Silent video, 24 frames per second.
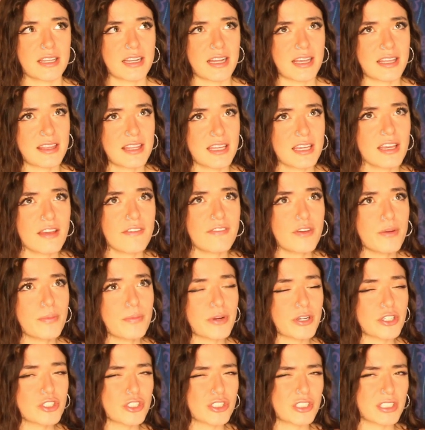And I think if you
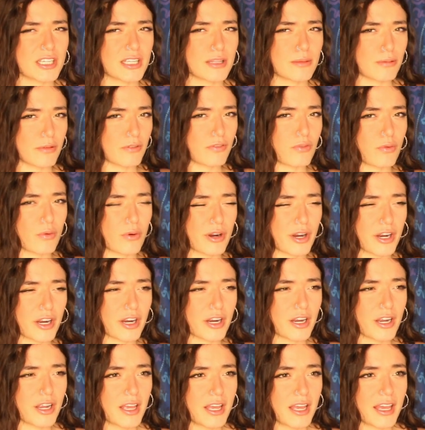brush your teeth
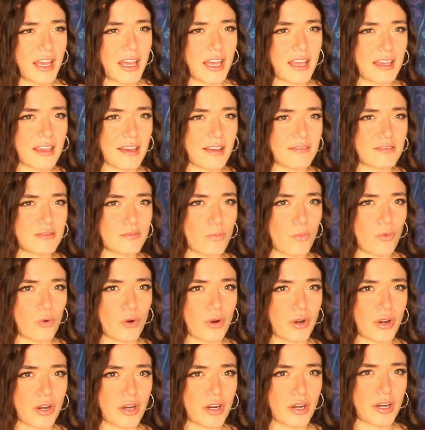before, it gives
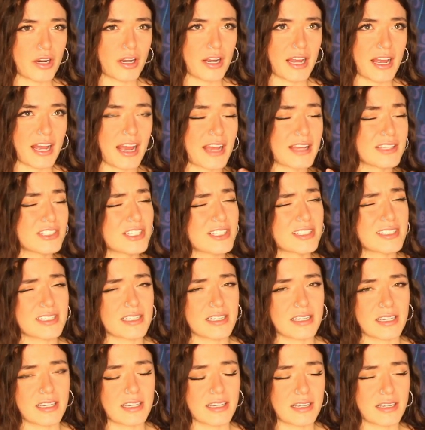more, I, I just
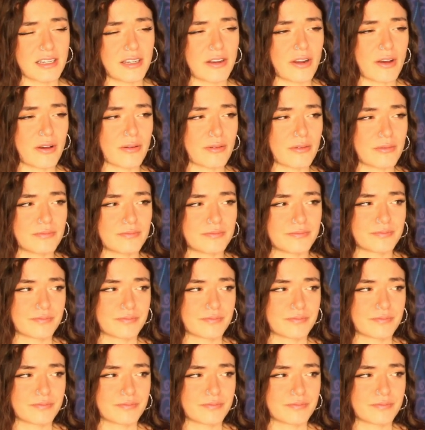think, you know,